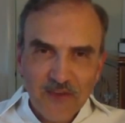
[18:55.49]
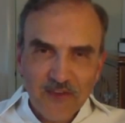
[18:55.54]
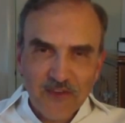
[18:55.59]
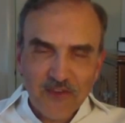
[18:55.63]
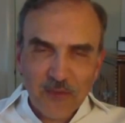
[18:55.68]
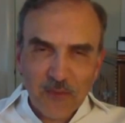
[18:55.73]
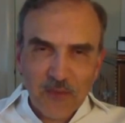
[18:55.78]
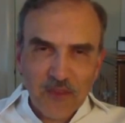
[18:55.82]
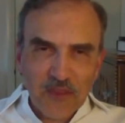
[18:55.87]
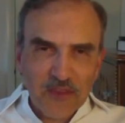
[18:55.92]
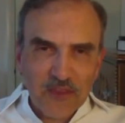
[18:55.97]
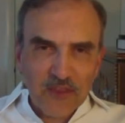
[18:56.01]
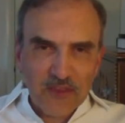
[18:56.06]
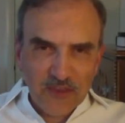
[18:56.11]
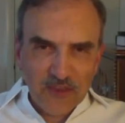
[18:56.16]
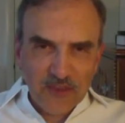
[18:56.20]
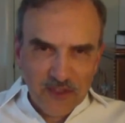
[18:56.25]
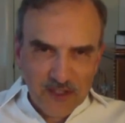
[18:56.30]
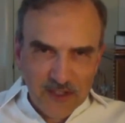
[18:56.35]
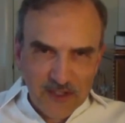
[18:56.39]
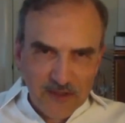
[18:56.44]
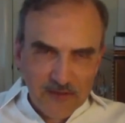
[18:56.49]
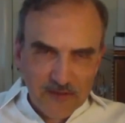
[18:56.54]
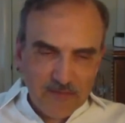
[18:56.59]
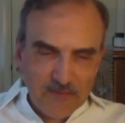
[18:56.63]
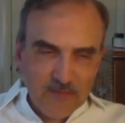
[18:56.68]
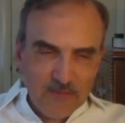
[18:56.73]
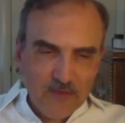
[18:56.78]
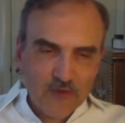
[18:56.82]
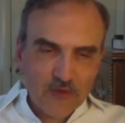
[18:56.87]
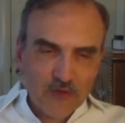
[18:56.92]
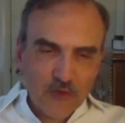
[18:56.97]
some of the
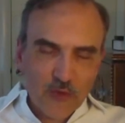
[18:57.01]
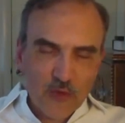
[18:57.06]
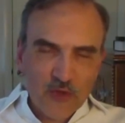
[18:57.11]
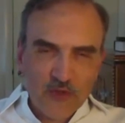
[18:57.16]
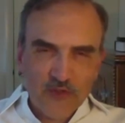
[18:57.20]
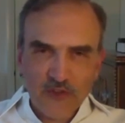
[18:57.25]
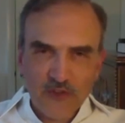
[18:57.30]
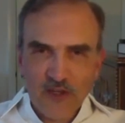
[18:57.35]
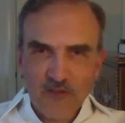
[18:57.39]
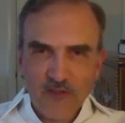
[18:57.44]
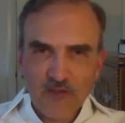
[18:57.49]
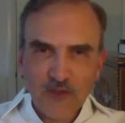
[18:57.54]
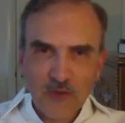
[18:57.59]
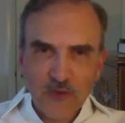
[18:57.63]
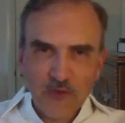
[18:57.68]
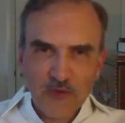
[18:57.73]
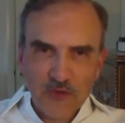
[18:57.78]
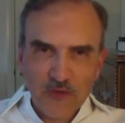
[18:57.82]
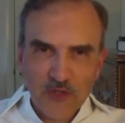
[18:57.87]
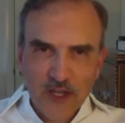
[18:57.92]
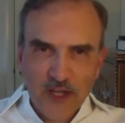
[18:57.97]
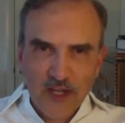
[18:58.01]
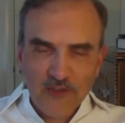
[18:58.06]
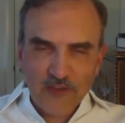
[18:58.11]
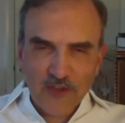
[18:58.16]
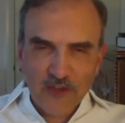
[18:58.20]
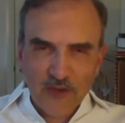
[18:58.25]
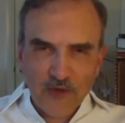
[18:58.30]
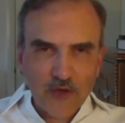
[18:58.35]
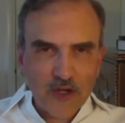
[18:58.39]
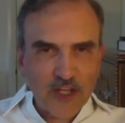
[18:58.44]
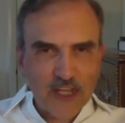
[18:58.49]
stories that I've told you
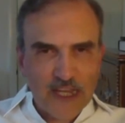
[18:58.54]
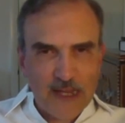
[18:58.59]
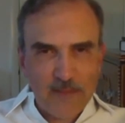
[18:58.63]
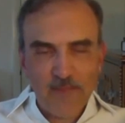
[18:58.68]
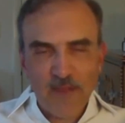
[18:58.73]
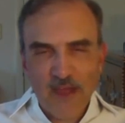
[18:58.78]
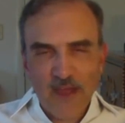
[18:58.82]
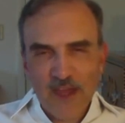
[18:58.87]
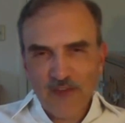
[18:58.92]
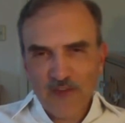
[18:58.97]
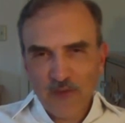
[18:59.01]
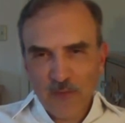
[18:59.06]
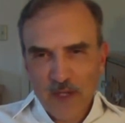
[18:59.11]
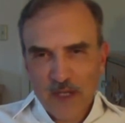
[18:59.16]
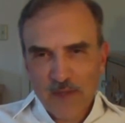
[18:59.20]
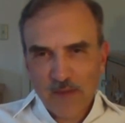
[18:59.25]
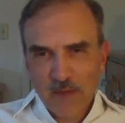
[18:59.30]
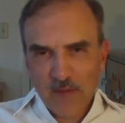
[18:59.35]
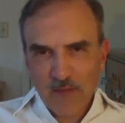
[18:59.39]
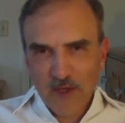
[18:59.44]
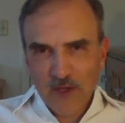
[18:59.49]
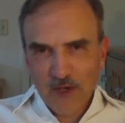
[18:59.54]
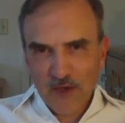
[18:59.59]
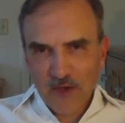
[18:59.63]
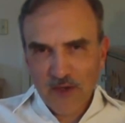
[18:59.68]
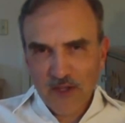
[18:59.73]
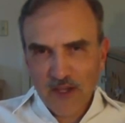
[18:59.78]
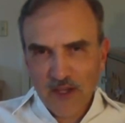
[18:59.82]
guys, I try to keep that as a minimum though, okay,